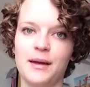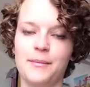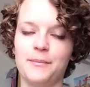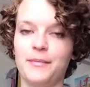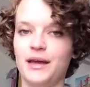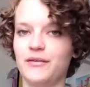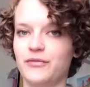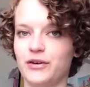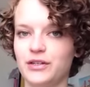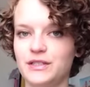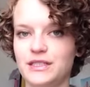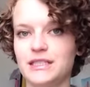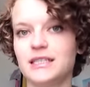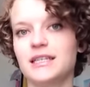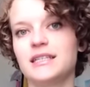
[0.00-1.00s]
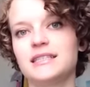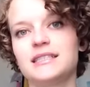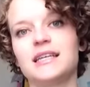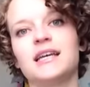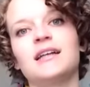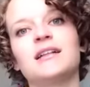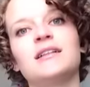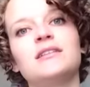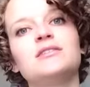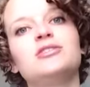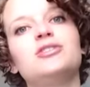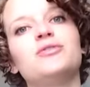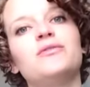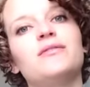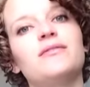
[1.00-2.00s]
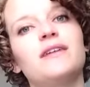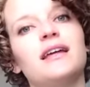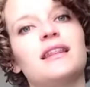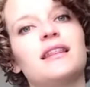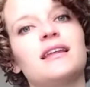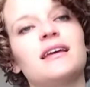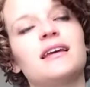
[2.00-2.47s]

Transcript: May 1st until June 5th.